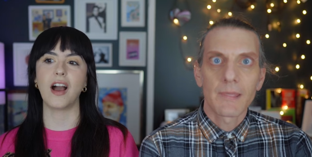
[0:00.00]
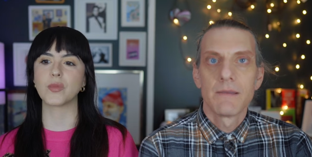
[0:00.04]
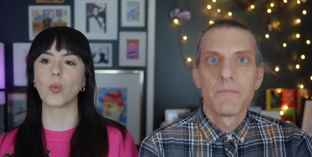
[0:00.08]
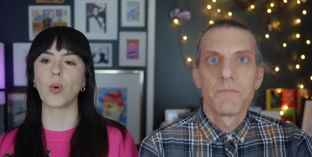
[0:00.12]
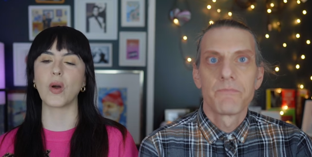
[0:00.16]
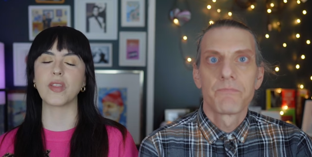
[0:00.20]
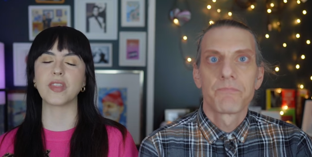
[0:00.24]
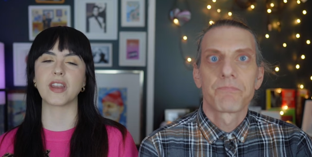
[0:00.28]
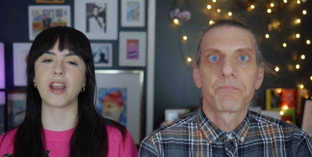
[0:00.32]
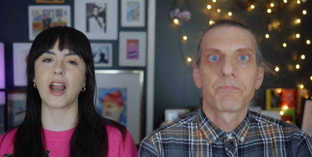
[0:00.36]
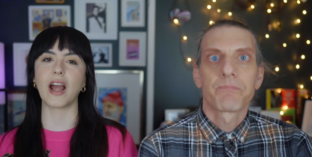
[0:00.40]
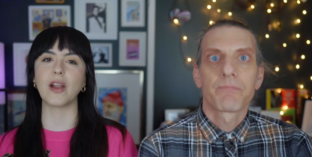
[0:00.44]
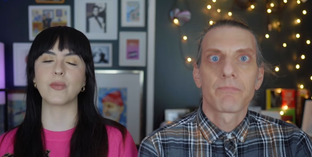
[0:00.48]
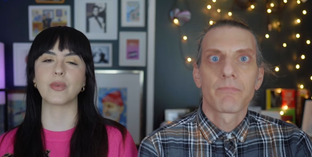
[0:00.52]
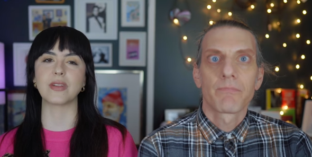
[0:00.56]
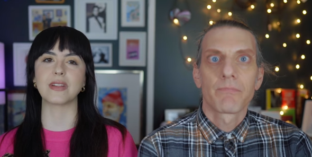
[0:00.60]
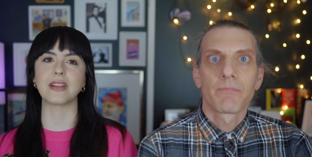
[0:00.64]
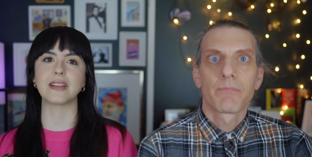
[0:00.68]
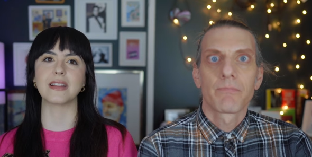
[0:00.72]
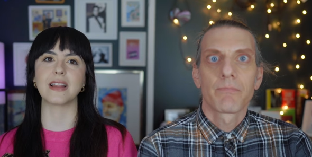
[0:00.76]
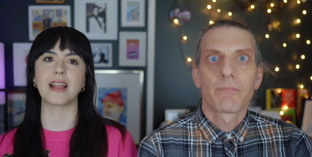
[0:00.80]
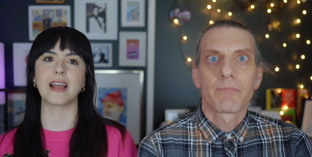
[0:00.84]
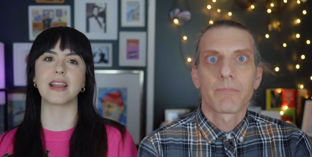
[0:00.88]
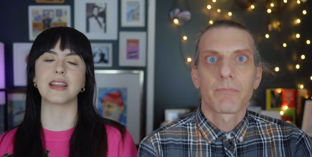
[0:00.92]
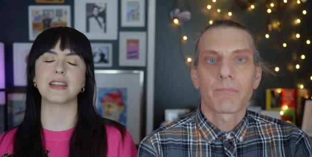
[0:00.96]
Speaker 1: One that I
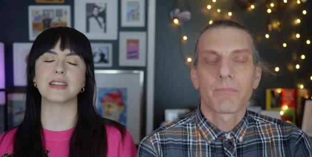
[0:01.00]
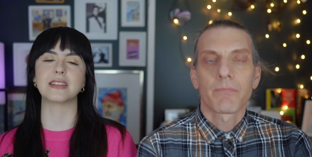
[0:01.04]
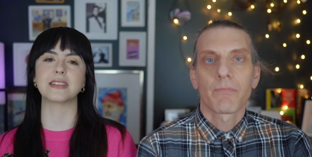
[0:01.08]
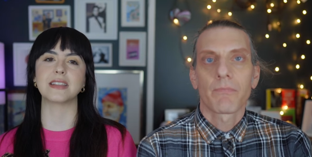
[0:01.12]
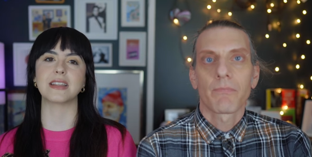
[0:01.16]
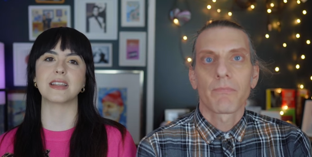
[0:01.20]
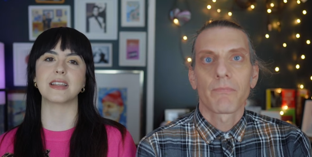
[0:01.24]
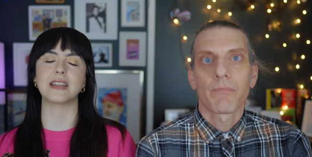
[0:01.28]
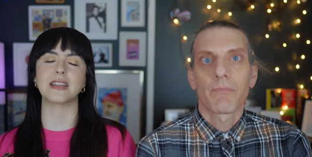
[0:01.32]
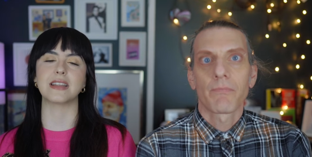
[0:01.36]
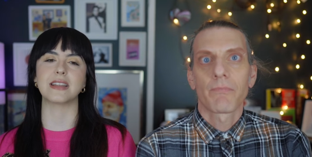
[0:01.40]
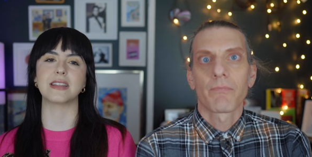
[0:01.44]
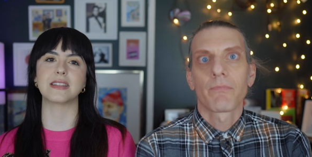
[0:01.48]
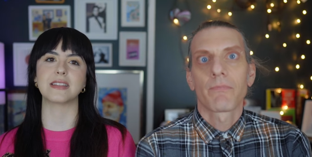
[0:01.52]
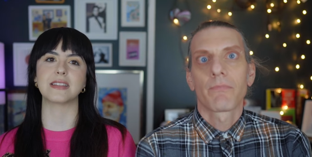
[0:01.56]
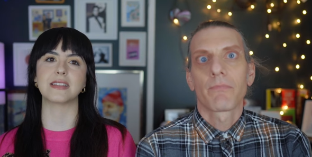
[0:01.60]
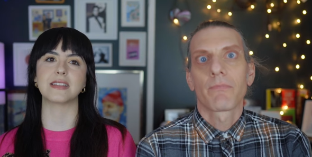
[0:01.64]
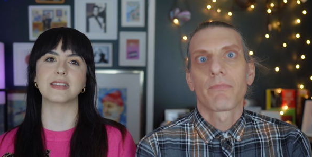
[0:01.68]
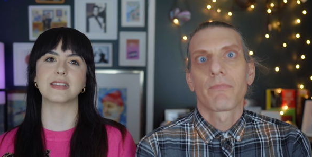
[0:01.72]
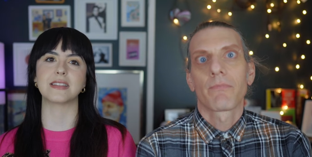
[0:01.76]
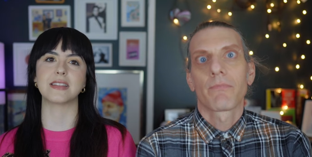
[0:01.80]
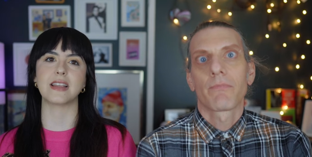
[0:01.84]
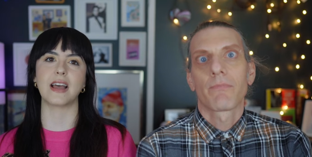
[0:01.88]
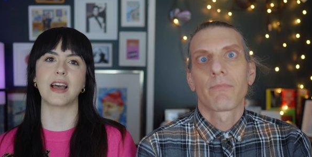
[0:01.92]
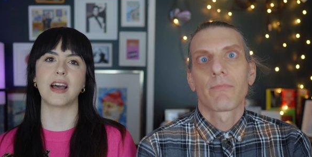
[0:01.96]
really liked
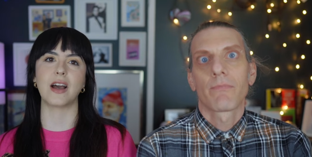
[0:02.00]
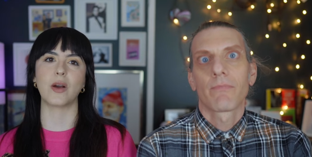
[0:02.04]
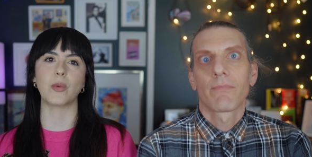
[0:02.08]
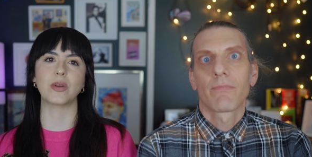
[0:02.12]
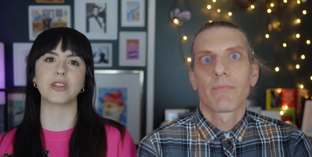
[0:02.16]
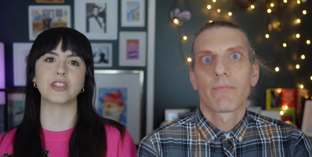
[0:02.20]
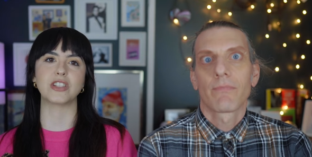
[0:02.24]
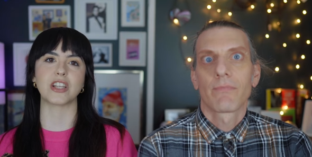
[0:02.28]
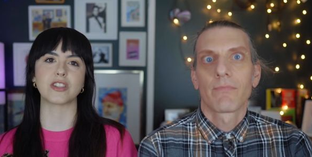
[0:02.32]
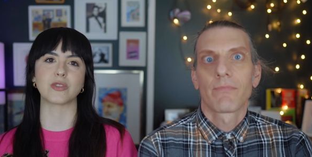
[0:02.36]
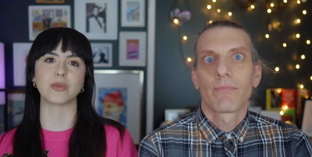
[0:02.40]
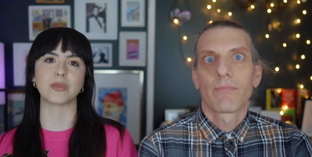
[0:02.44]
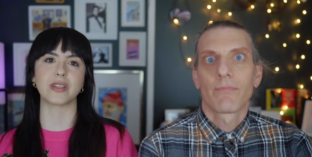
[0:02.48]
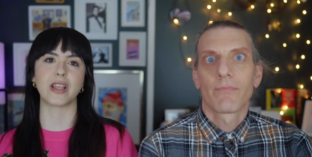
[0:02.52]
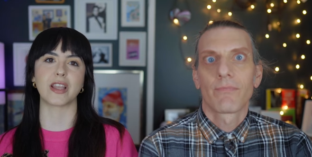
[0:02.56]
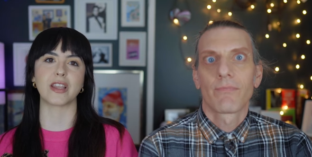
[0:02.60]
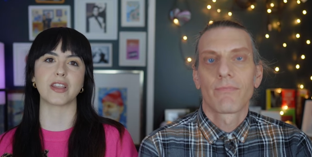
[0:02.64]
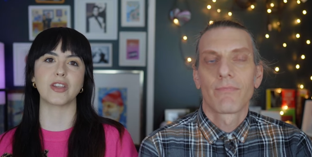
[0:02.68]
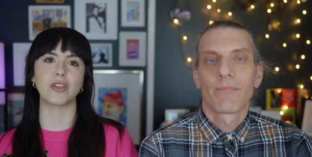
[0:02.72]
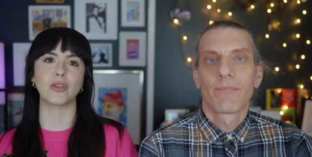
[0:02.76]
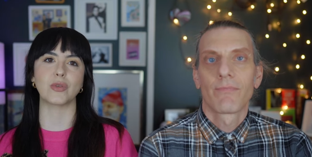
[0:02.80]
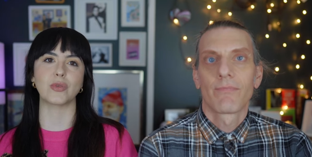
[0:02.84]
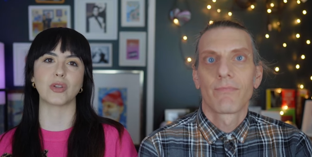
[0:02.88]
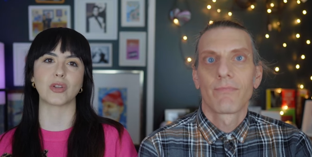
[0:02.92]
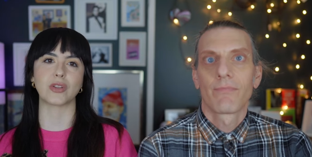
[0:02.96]
is uh, when Jess was
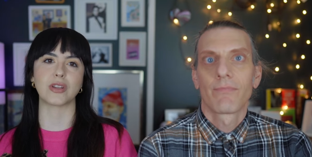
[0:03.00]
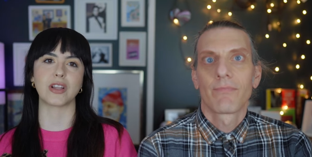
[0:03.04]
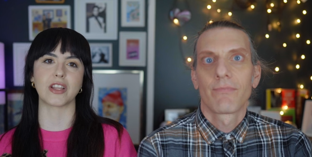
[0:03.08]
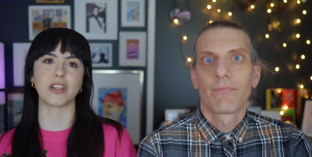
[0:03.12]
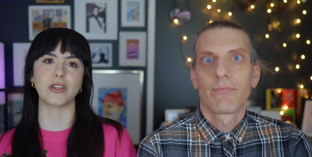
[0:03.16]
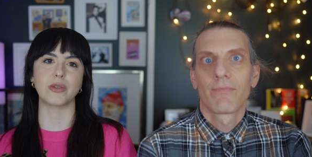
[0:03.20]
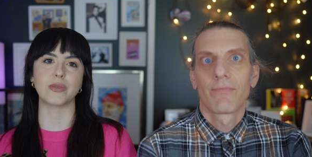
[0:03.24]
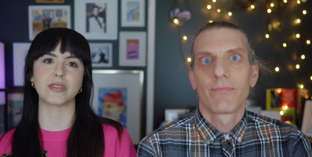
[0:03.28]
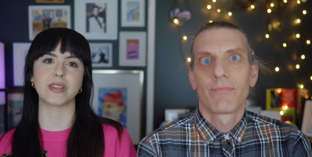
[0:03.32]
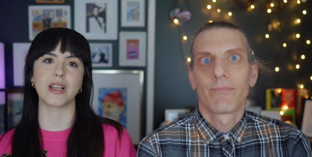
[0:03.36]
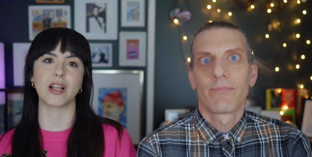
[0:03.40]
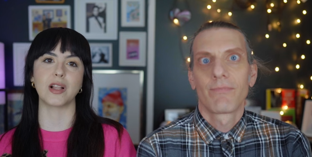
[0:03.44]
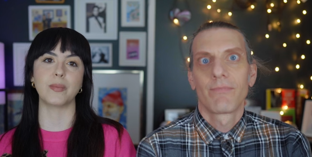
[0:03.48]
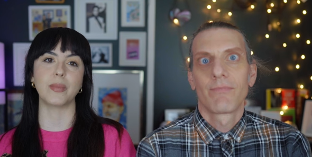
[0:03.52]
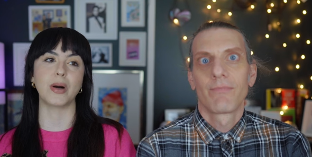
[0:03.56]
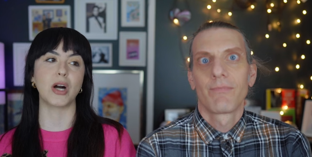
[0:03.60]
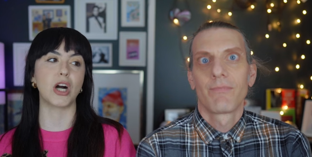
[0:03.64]
like, "You look like you sell